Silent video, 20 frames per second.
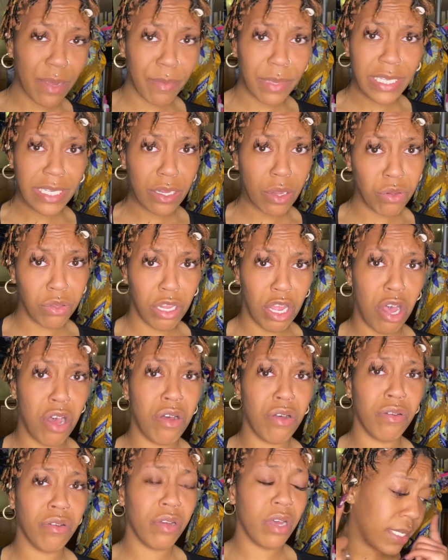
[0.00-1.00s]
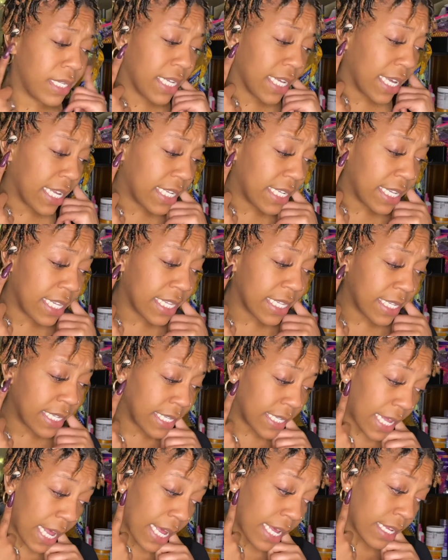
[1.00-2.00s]
me so long to get to this
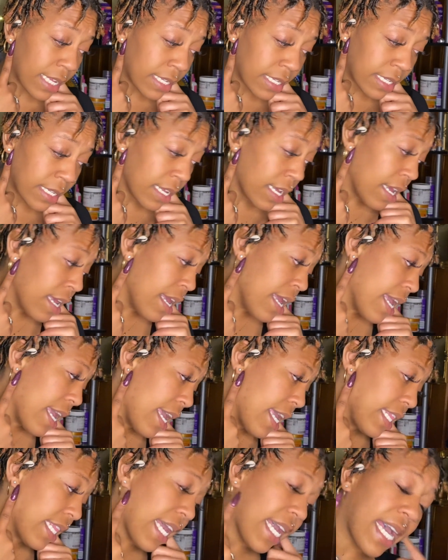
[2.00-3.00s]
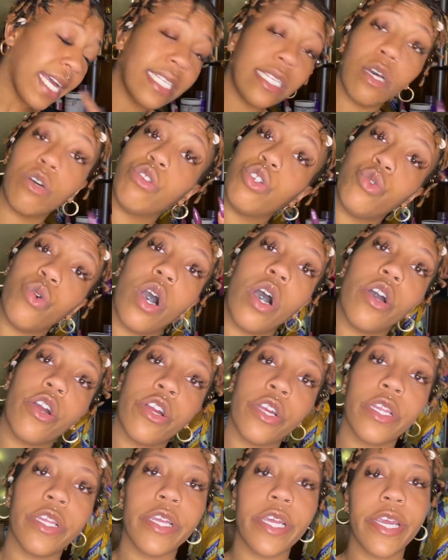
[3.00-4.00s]
size. And like I told you all
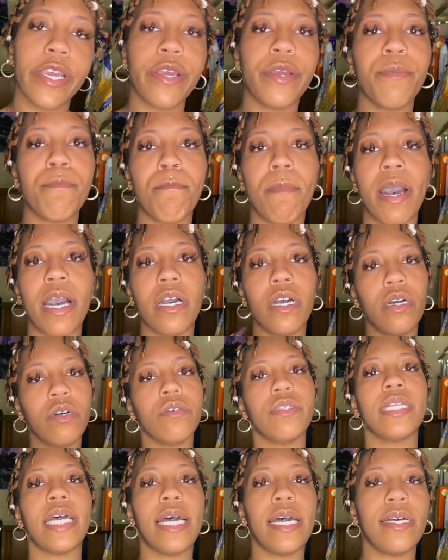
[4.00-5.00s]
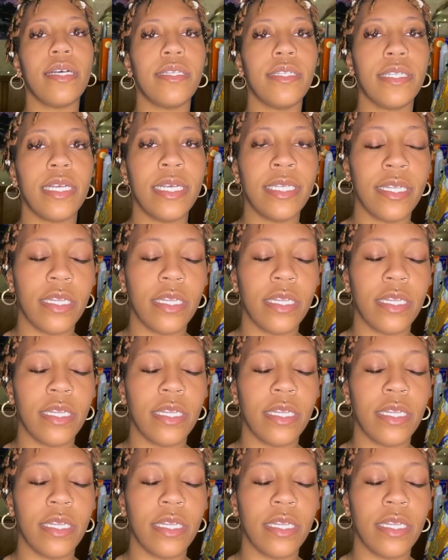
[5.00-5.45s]
earlier, my goal size is a